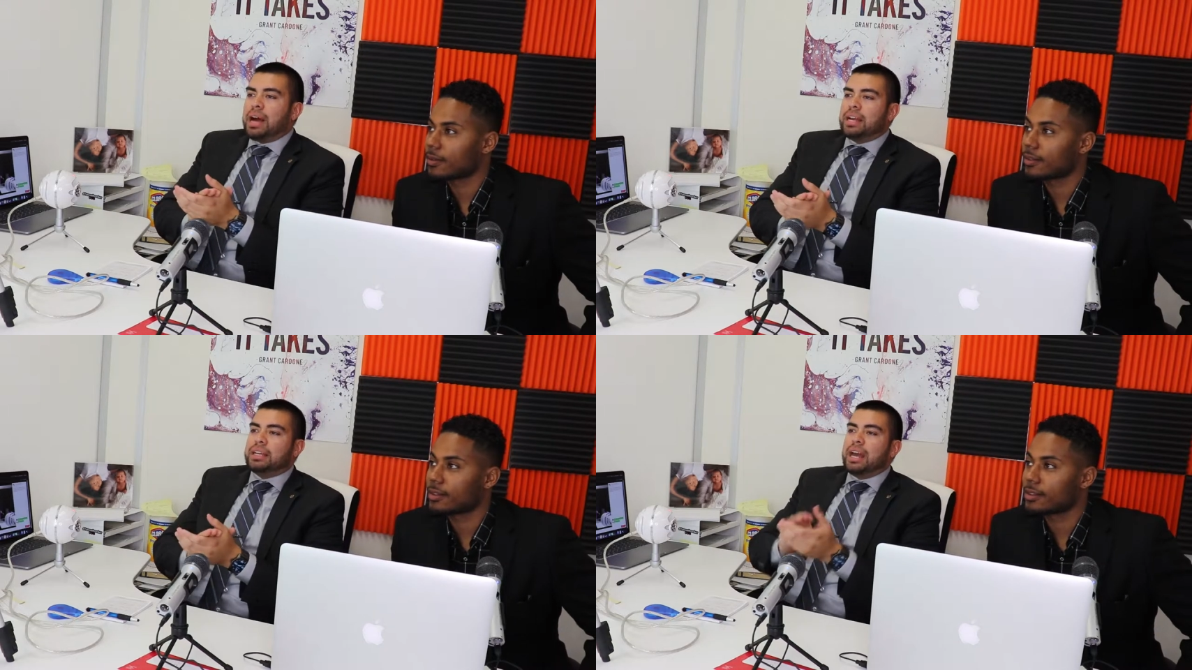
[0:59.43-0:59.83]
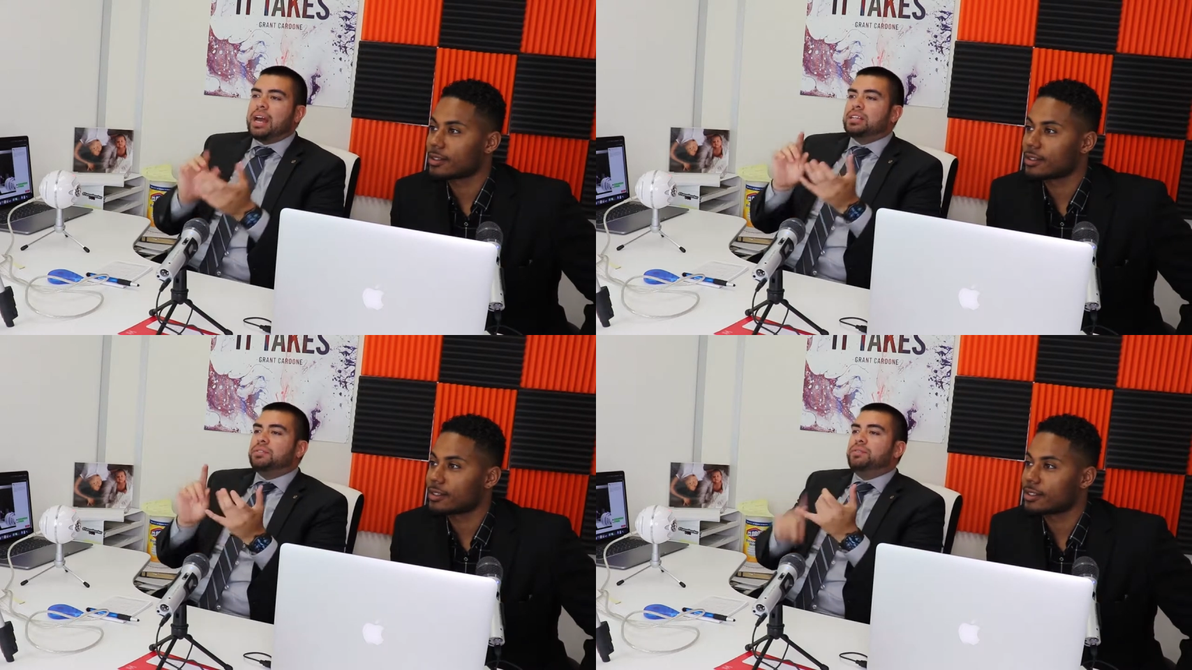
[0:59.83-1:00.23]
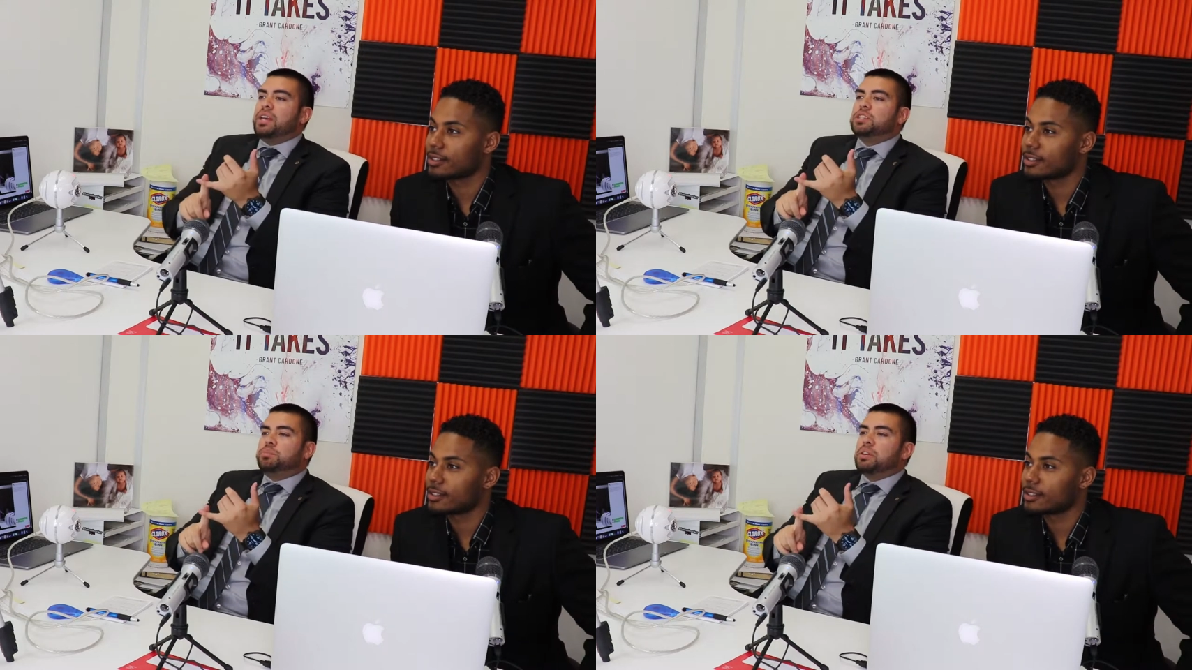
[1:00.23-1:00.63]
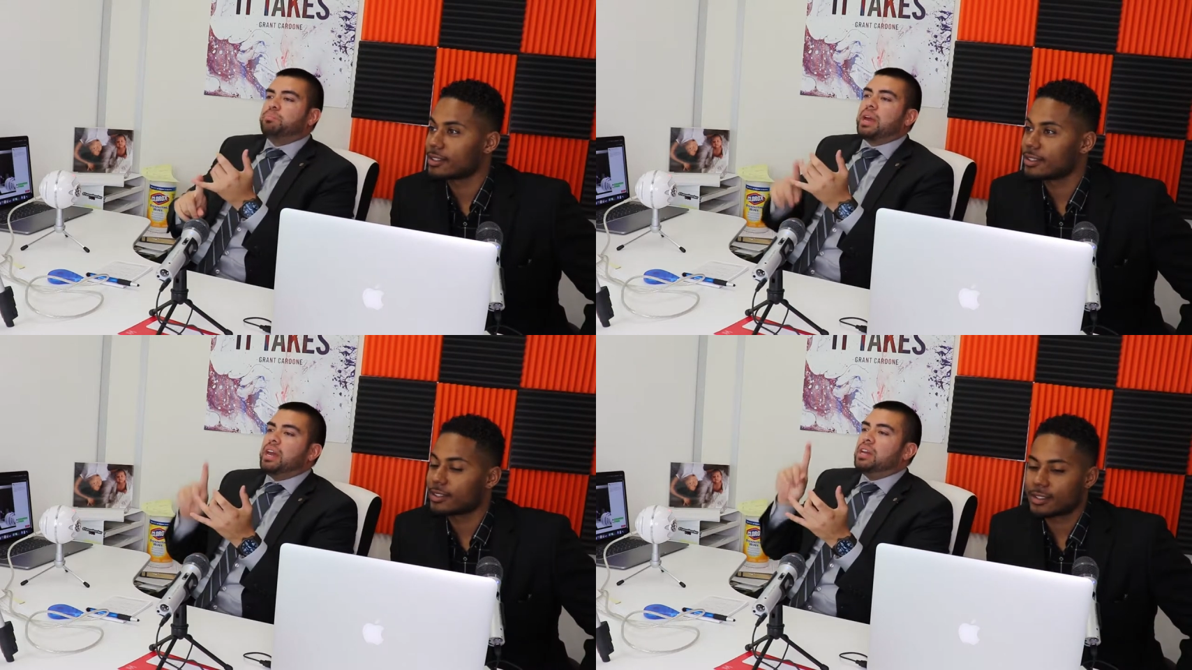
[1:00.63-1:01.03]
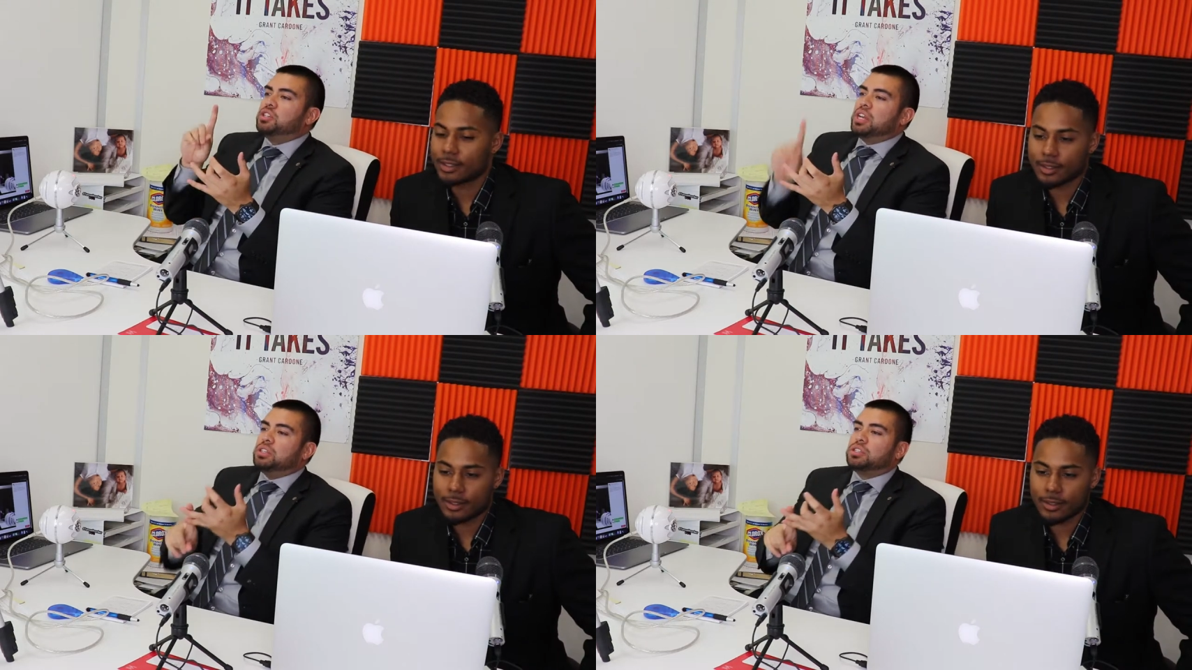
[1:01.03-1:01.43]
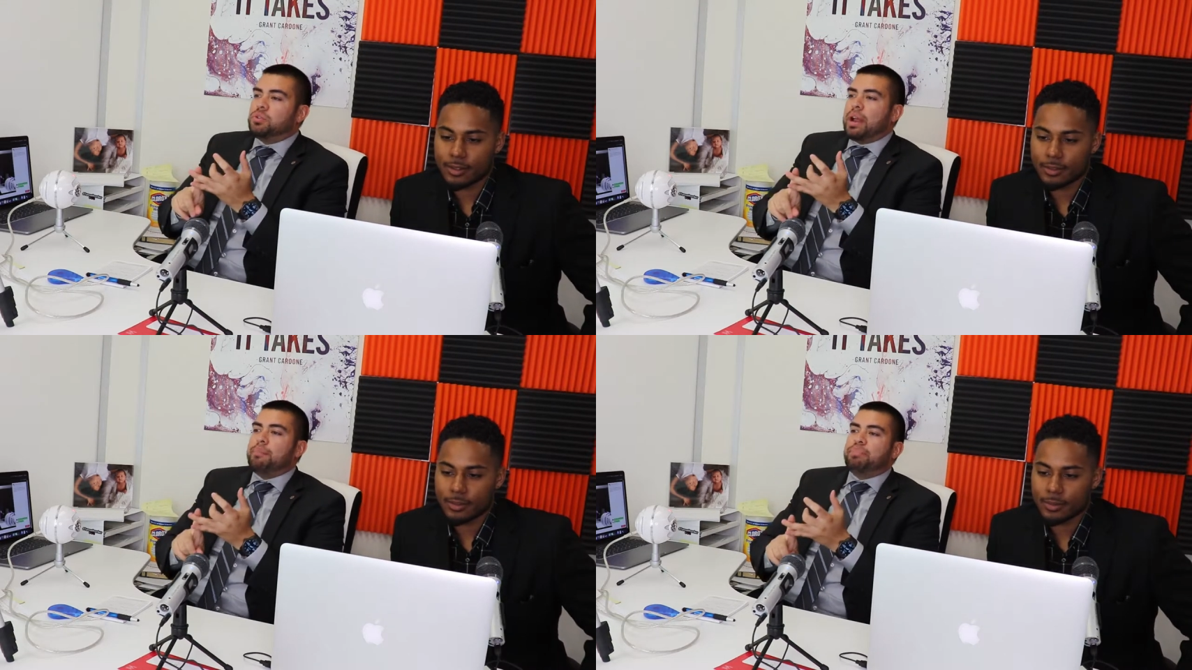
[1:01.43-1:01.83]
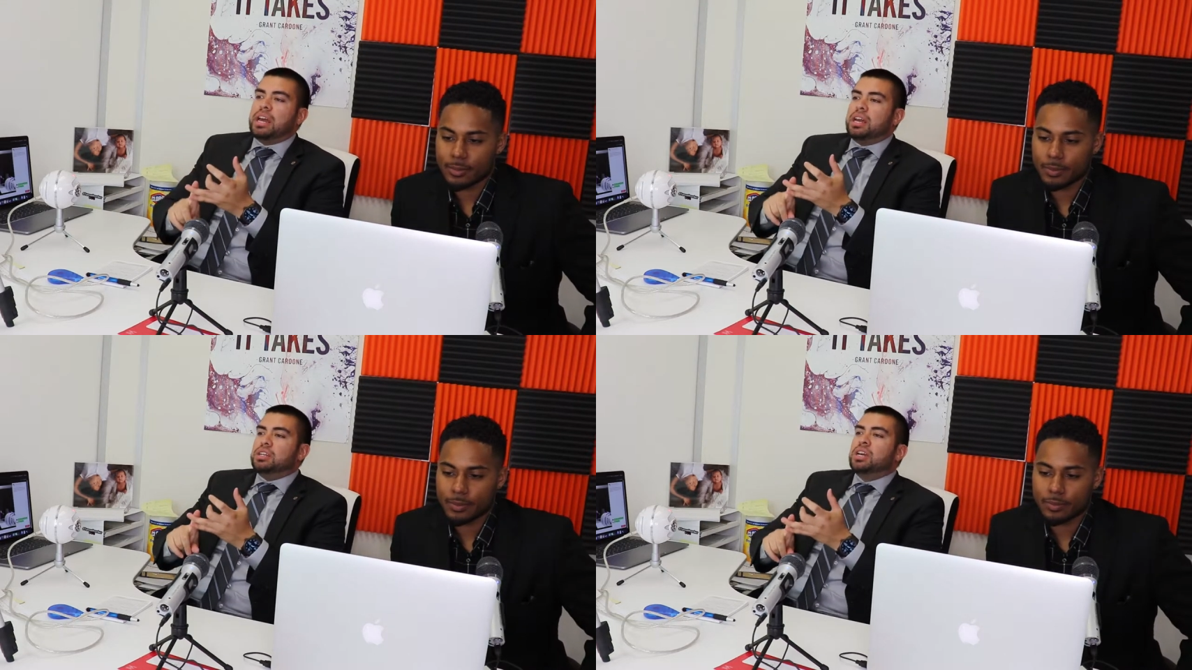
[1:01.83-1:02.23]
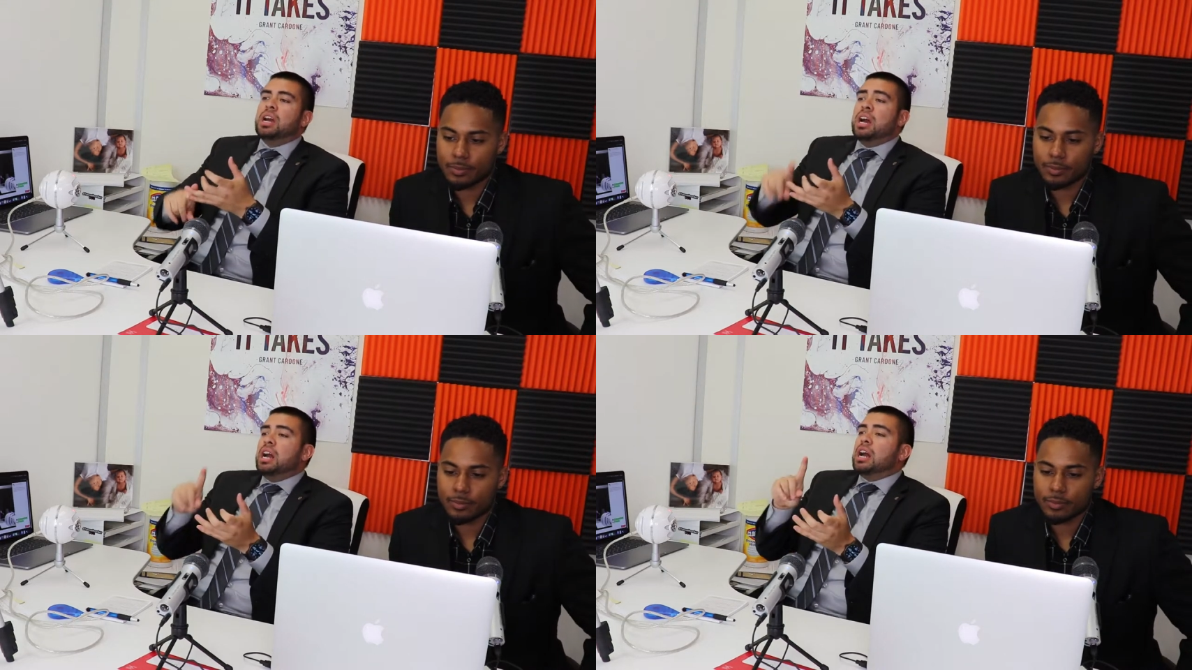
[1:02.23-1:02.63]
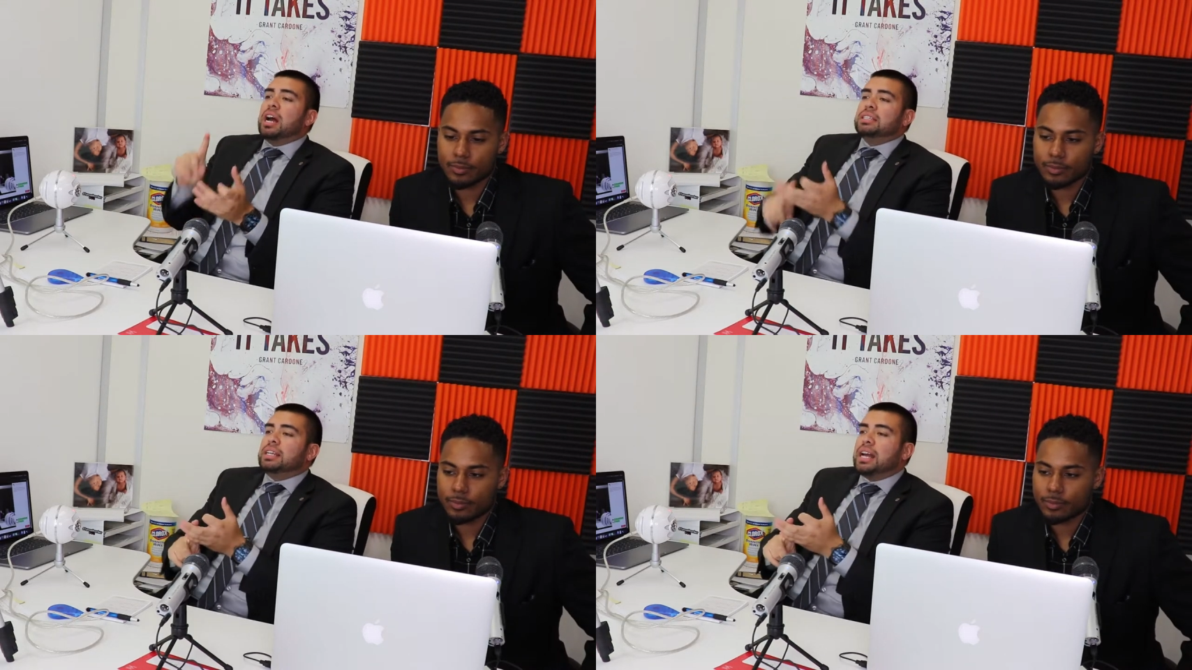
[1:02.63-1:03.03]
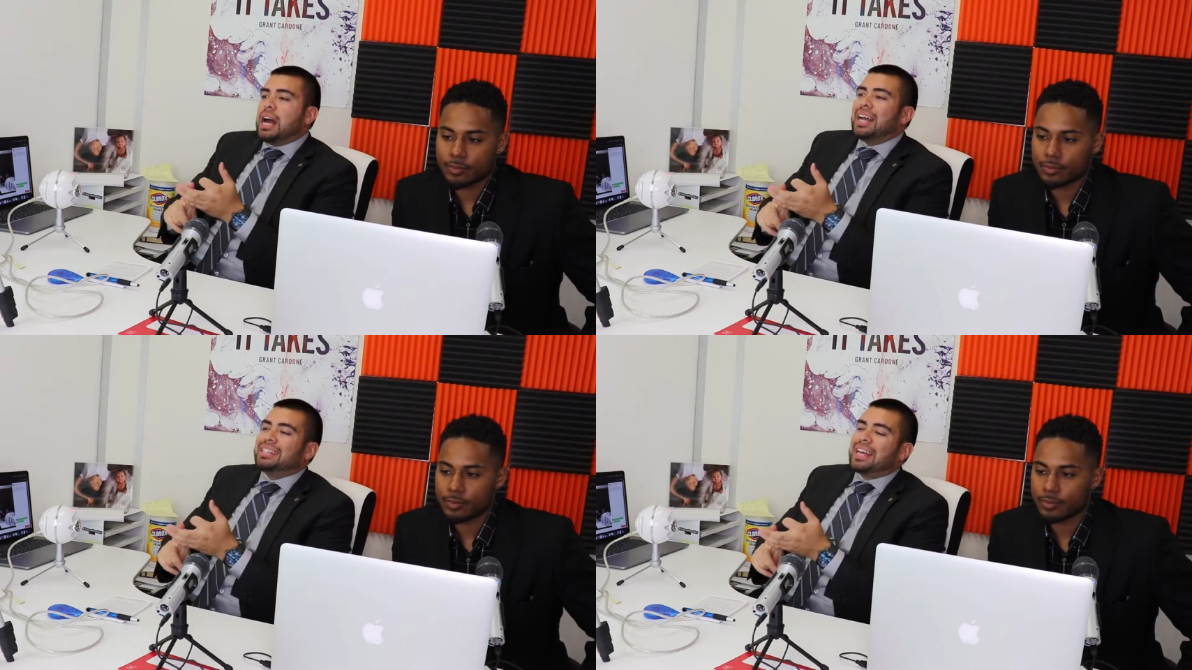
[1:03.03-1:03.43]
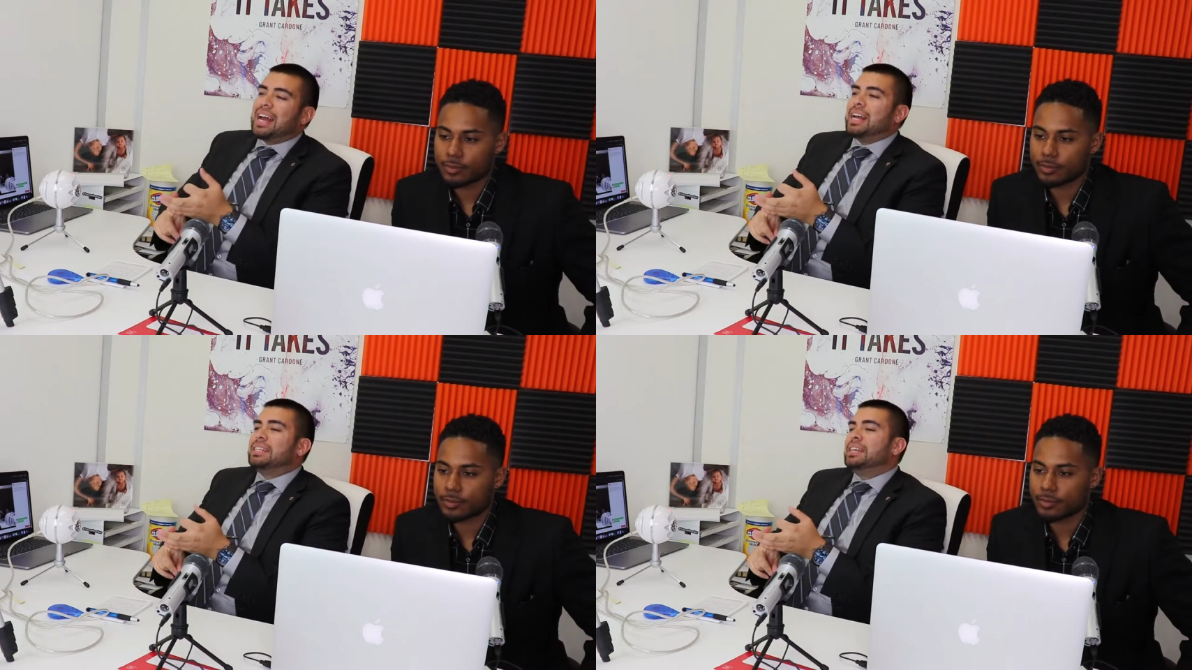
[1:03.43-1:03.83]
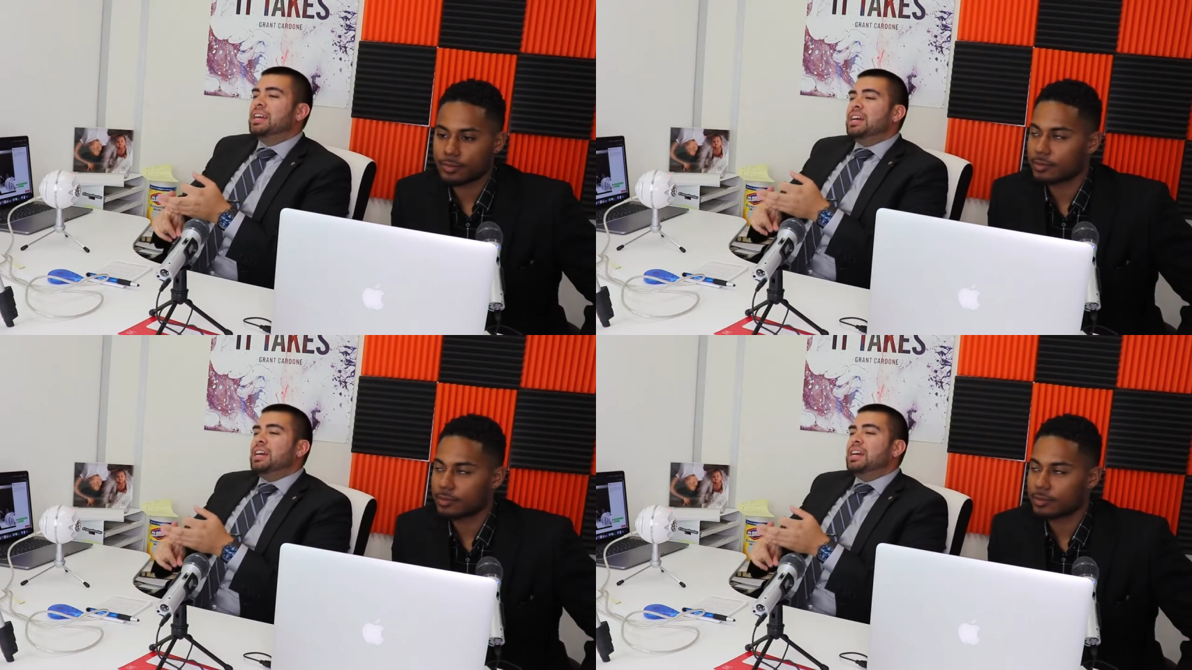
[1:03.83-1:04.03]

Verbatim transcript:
Speaker 1: Podcast, Facebook page, Instagram page, Constant Contact,